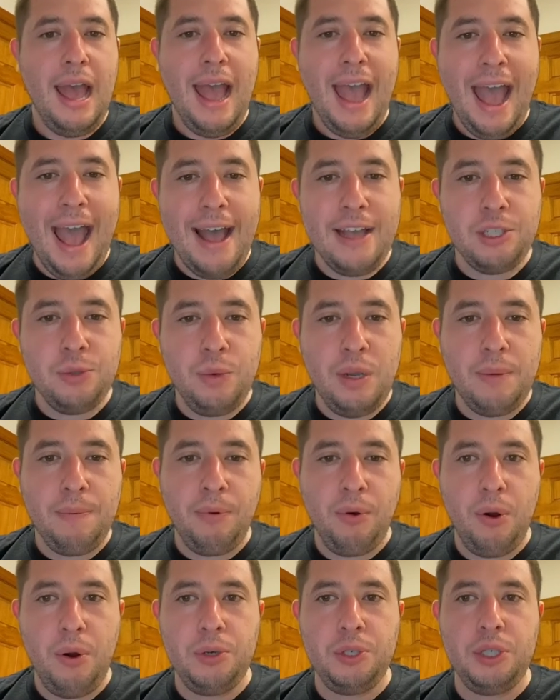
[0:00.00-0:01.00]
As we
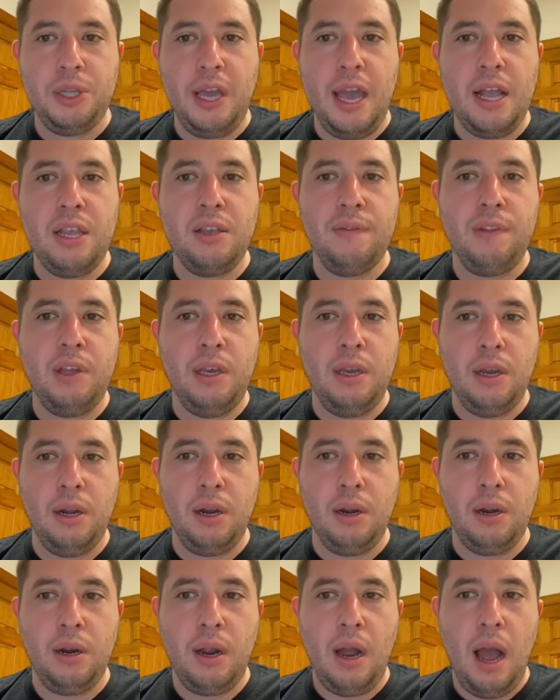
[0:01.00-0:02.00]
approach the end of the
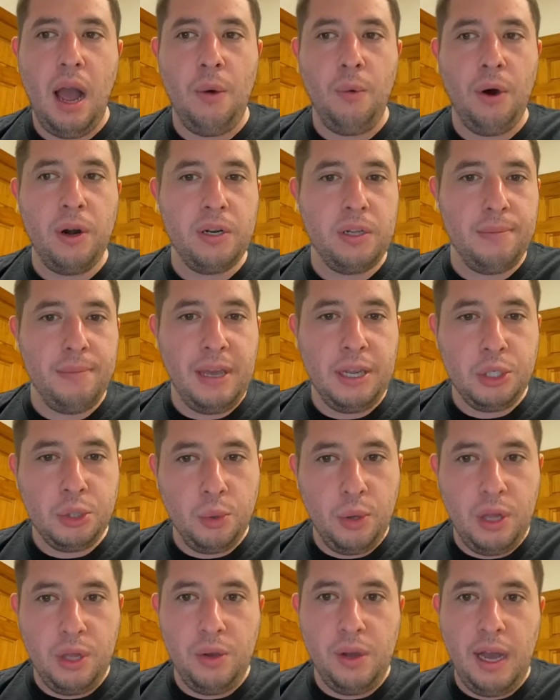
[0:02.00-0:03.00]
year, I wanted to make
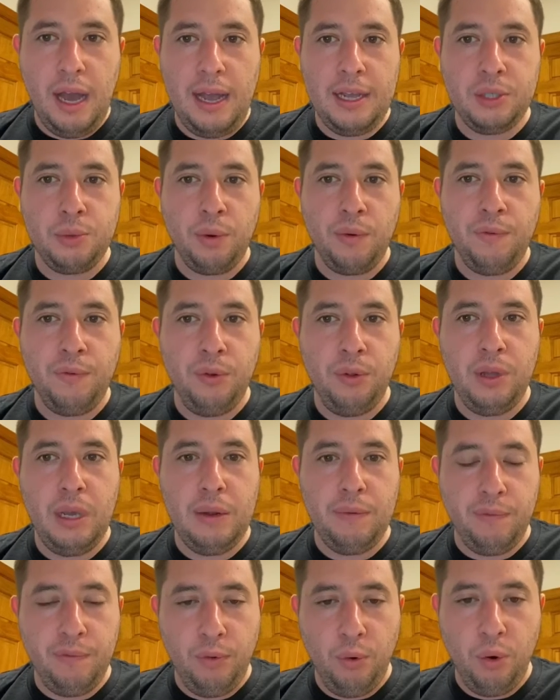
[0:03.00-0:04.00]
sure that you guys were fully
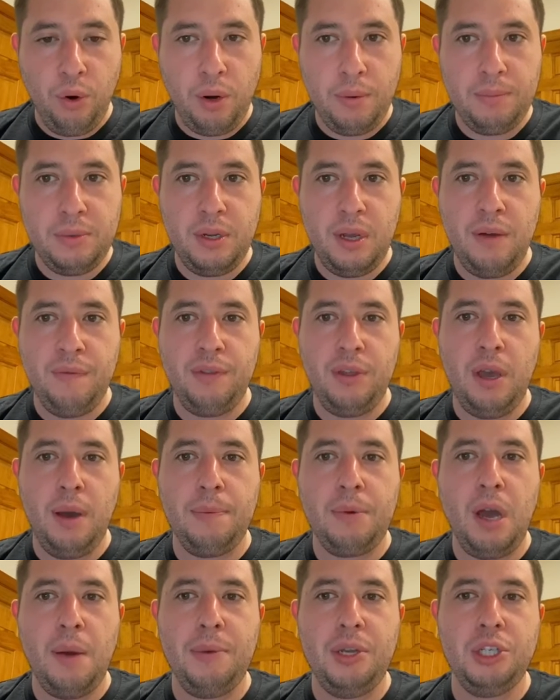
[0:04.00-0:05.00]
informed of the
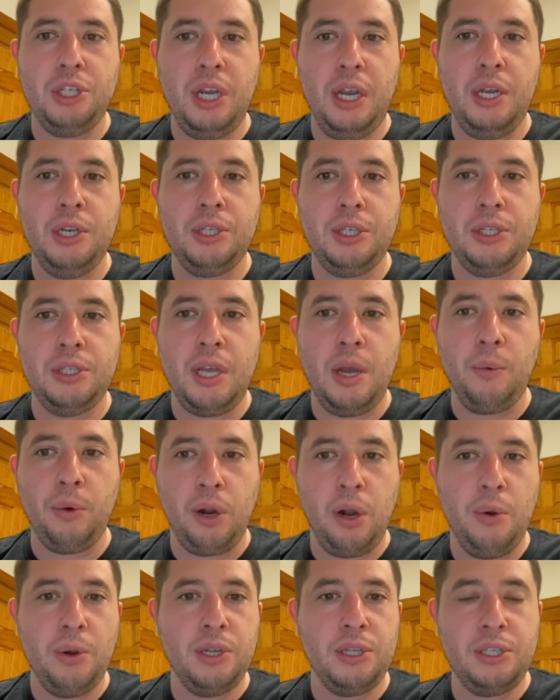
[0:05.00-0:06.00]
upcoming changes that we're
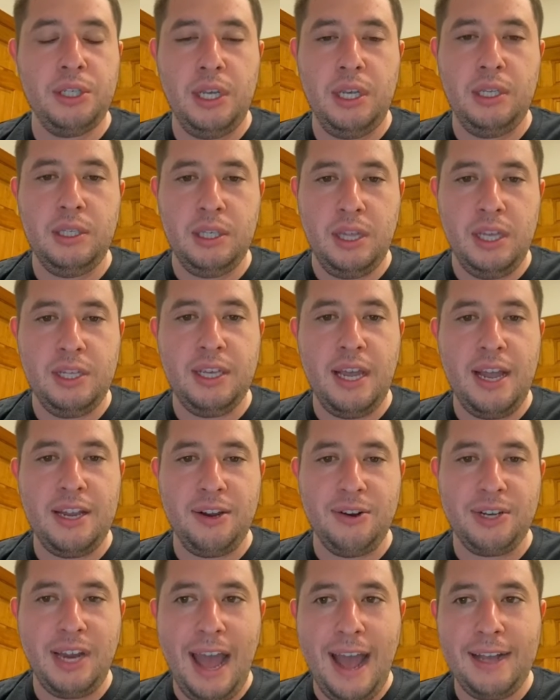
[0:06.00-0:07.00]
going to see to the
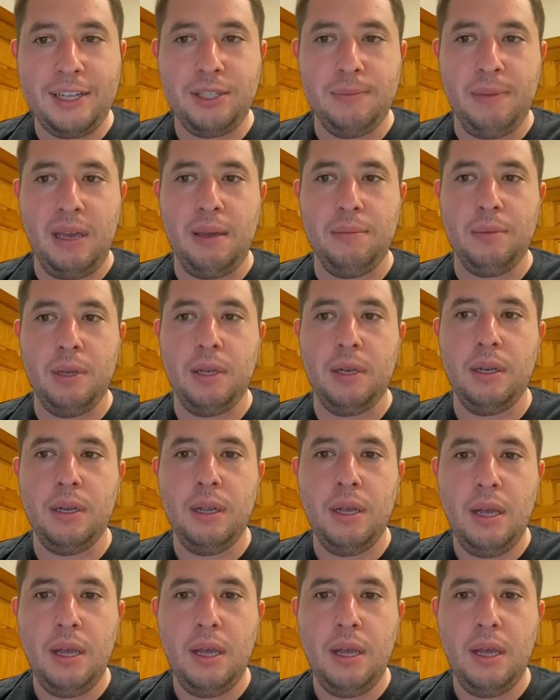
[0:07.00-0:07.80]
10-year tax abatement.